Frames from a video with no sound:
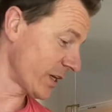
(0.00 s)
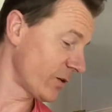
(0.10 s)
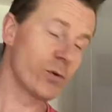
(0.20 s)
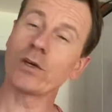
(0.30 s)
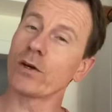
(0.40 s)

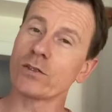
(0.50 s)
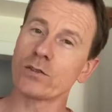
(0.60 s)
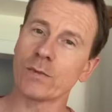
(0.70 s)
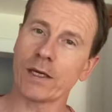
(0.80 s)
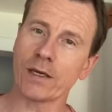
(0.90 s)
we're going to
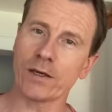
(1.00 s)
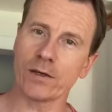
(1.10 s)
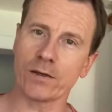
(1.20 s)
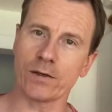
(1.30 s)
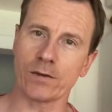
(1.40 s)
make
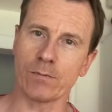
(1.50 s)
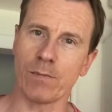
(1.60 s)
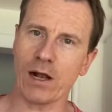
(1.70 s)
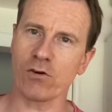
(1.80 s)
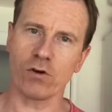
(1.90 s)

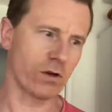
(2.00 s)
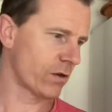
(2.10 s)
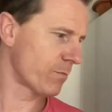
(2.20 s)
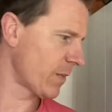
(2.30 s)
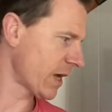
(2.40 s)
macaron,
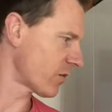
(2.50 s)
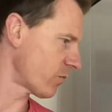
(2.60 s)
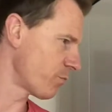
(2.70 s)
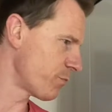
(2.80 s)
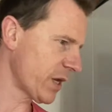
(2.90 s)

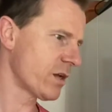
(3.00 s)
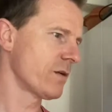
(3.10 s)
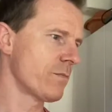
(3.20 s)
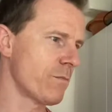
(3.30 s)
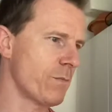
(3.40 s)
big
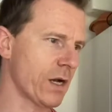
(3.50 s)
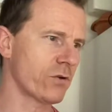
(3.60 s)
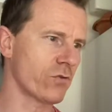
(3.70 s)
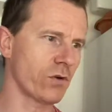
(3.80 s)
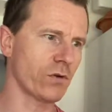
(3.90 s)

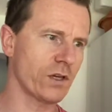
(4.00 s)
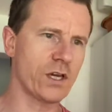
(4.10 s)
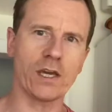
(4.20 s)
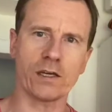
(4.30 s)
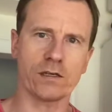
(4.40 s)
macaron
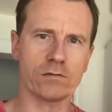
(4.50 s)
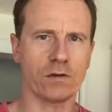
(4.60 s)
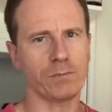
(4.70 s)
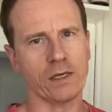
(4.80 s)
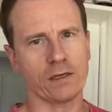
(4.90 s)
cake,
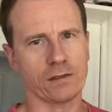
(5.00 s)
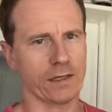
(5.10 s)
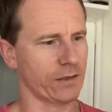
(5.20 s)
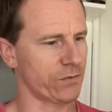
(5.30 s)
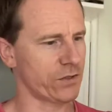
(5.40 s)
big
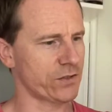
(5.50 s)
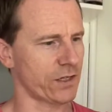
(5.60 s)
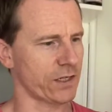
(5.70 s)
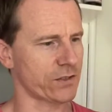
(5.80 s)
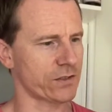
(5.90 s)
like this
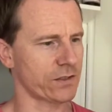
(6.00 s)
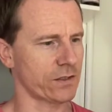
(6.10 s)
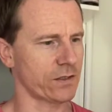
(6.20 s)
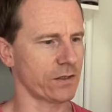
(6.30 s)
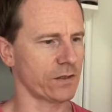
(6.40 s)
size.
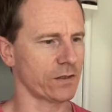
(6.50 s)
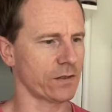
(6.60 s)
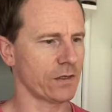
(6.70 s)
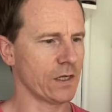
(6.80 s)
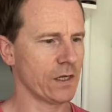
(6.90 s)

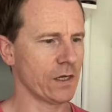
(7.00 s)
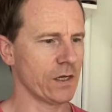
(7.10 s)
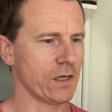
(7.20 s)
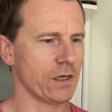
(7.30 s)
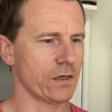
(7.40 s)

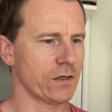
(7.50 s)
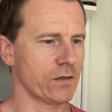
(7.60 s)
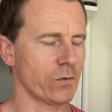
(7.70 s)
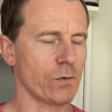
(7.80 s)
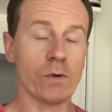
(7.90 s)

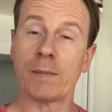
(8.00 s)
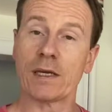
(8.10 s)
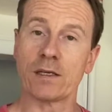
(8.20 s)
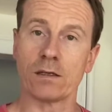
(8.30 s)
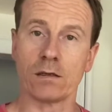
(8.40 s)
We will make
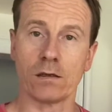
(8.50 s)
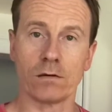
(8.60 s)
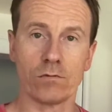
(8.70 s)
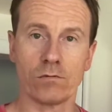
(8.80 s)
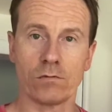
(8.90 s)
it
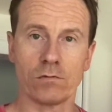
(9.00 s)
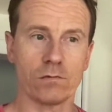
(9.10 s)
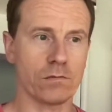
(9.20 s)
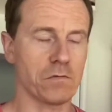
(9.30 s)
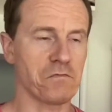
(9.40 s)
in
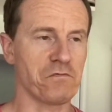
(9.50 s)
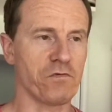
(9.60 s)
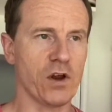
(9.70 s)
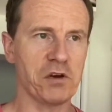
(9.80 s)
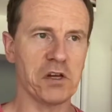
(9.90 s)

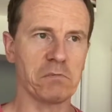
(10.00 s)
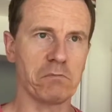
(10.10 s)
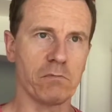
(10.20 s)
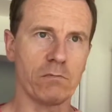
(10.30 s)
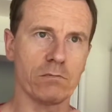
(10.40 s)
very
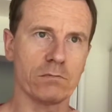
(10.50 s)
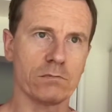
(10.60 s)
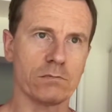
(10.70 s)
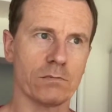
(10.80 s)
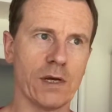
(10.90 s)

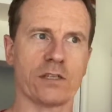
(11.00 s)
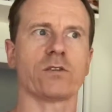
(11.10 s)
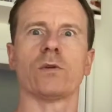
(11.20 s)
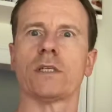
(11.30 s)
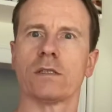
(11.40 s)

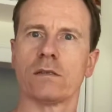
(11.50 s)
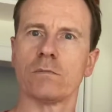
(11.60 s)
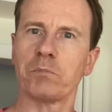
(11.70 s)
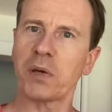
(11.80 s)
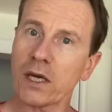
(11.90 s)
masculine
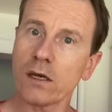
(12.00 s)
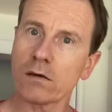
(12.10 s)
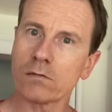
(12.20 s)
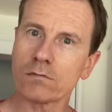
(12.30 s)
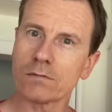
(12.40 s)
pink
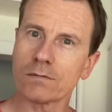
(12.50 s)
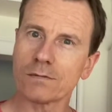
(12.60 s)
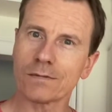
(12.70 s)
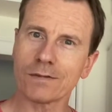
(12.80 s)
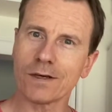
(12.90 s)

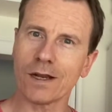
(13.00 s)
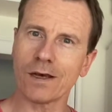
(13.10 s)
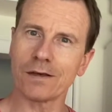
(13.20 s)
color.